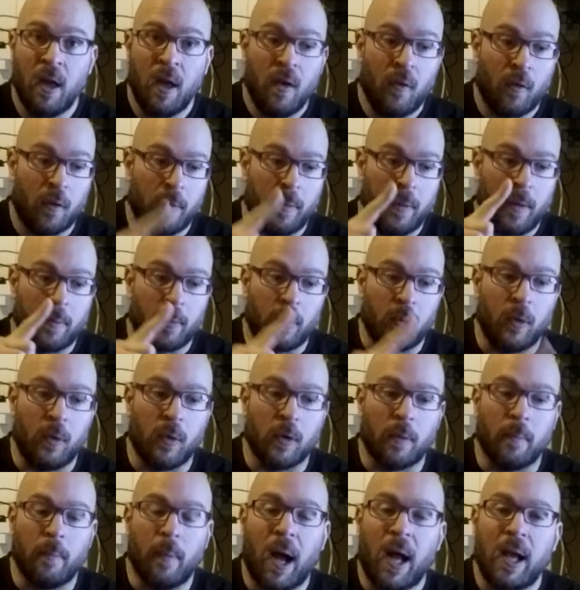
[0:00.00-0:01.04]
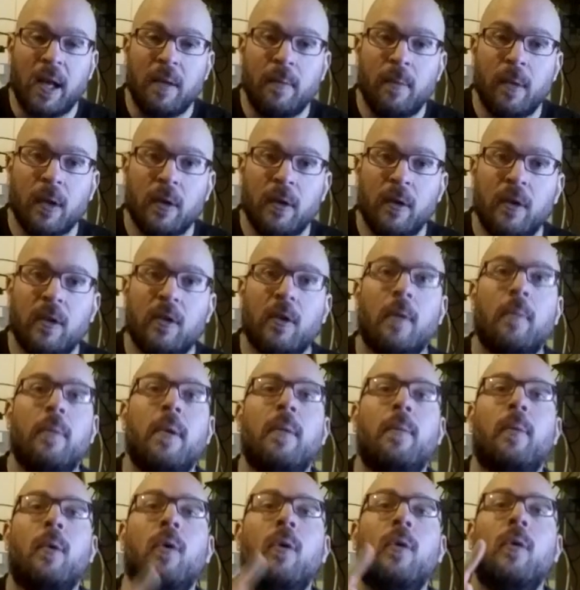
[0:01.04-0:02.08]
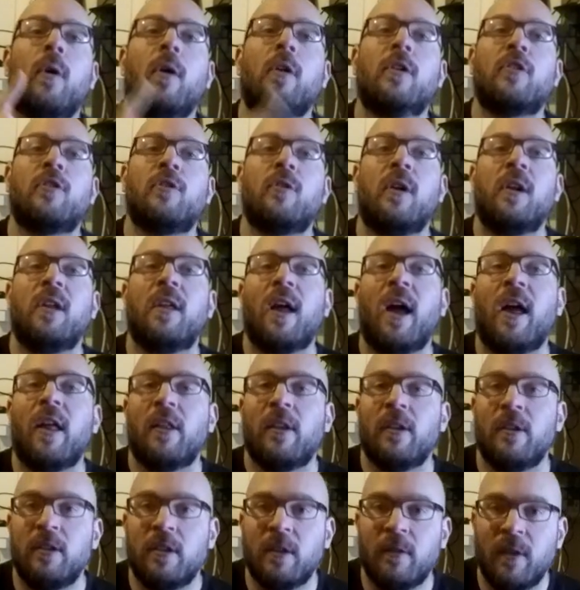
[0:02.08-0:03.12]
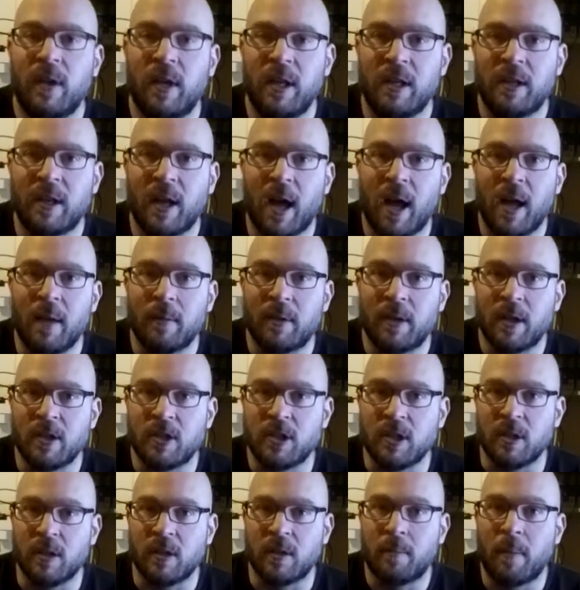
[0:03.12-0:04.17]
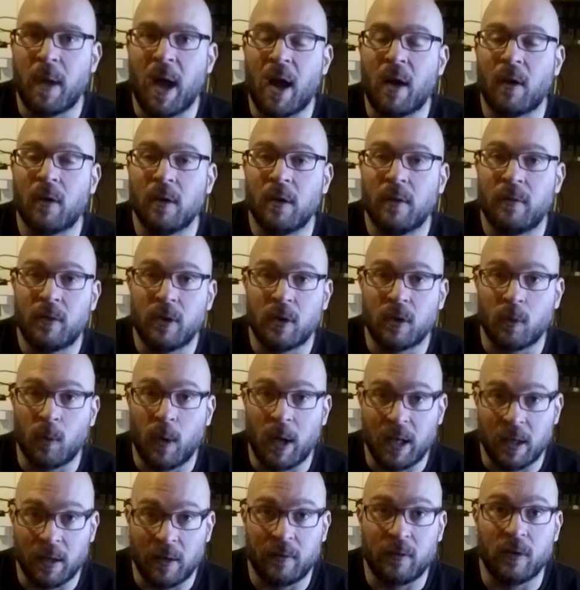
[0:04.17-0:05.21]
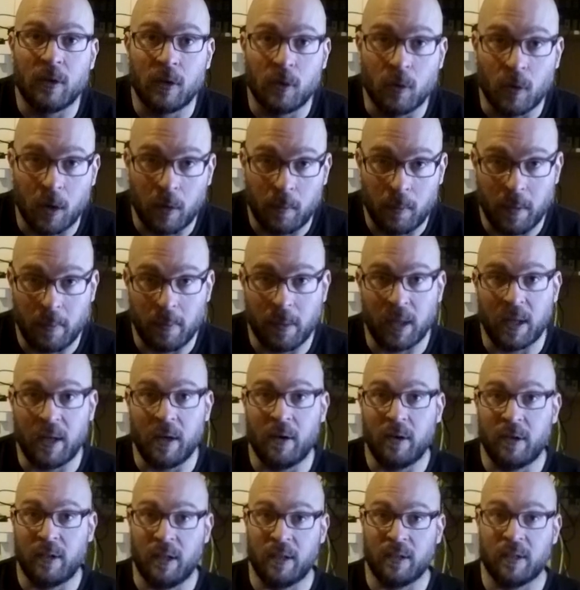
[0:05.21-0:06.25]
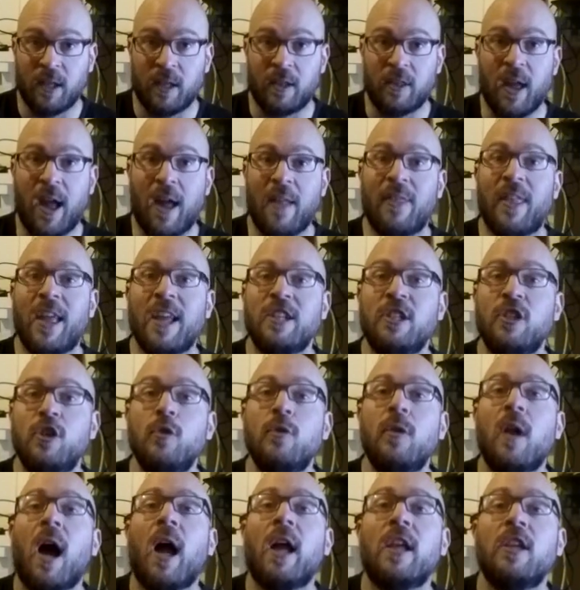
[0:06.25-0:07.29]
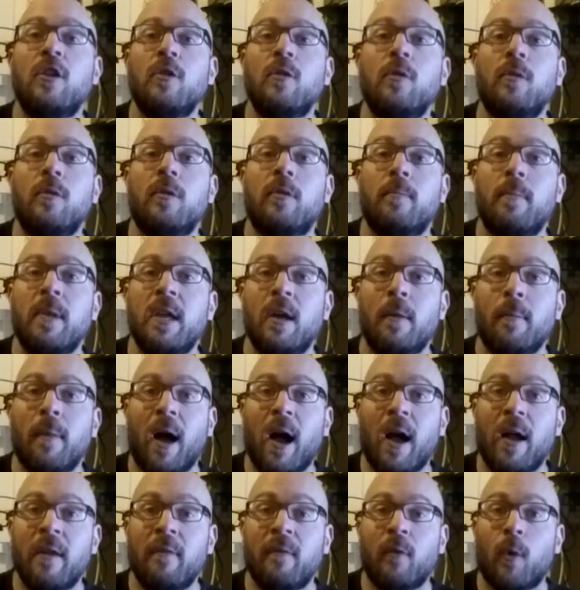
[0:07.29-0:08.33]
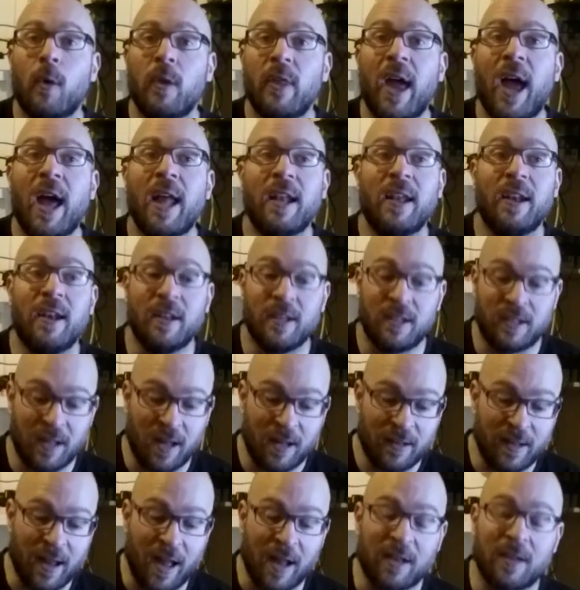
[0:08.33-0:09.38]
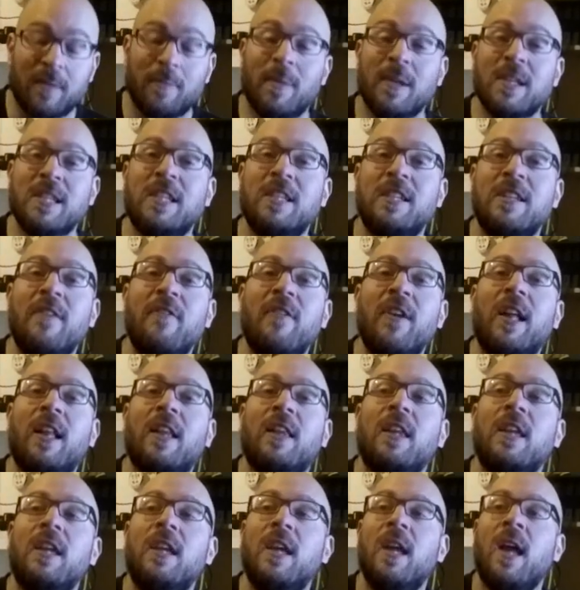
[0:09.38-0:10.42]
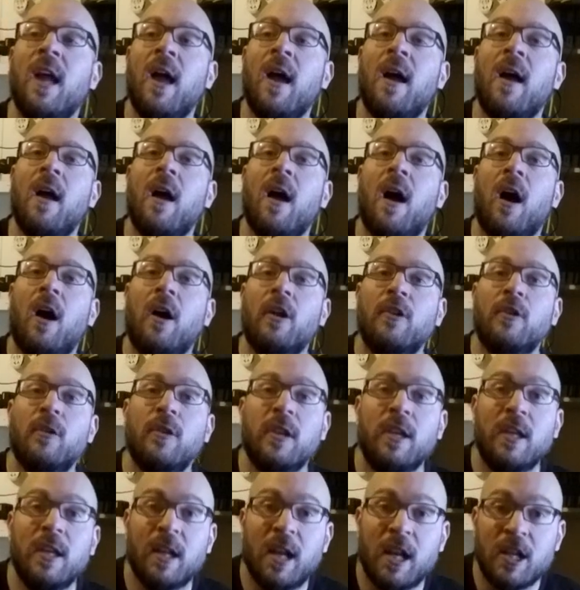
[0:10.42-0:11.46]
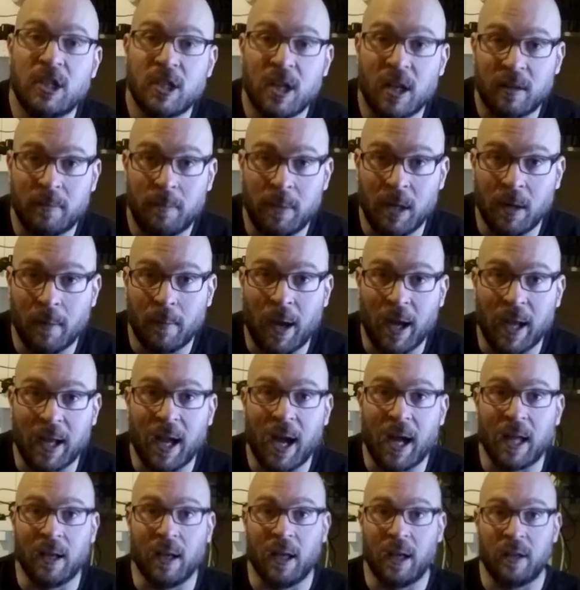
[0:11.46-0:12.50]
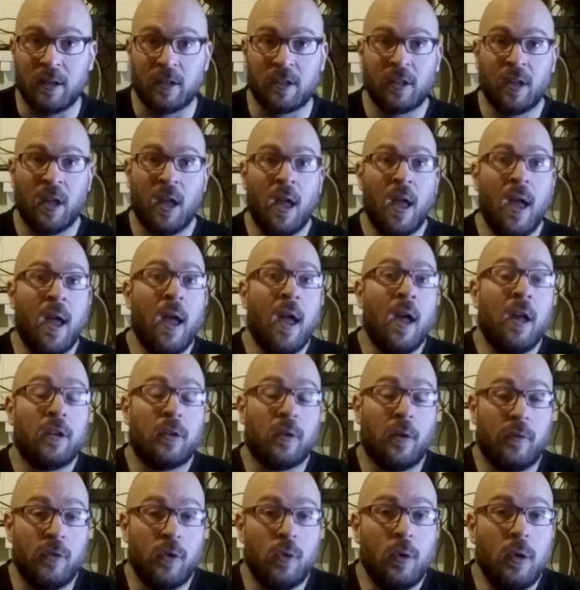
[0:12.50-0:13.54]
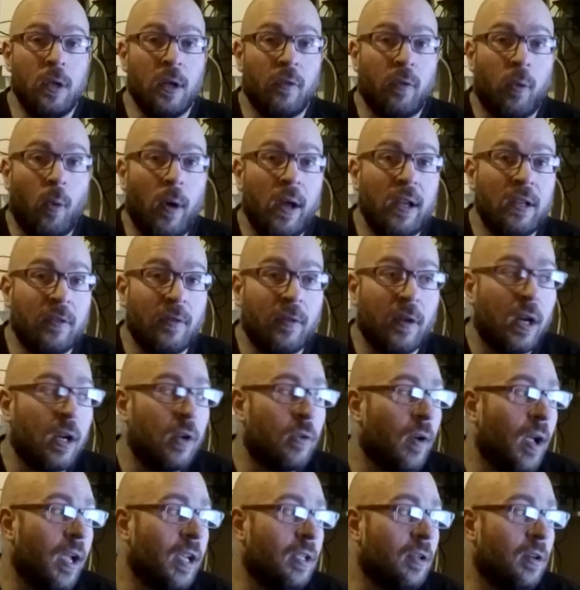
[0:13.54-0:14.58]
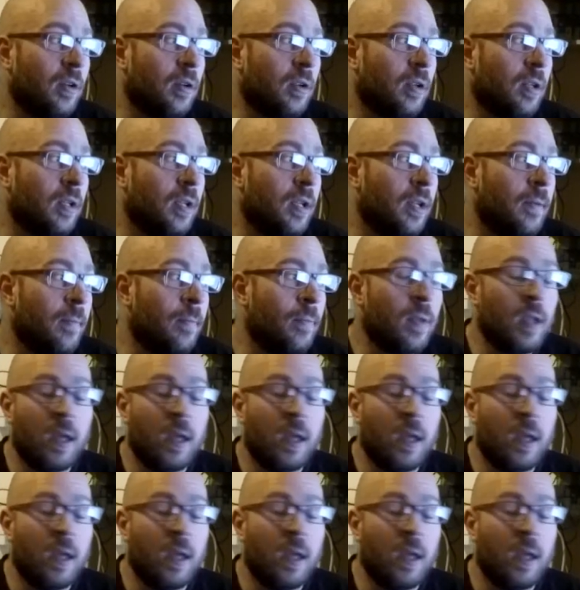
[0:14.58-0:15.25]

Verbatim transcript: for people who are bodybuilders, or people who are strength athletes of any type, such as powerlifters, weightlifters, rugby players, things like that. They do not use BMI for that, and it says that specifically under the NHS BMI guidelines. So if you lift weights very regularly,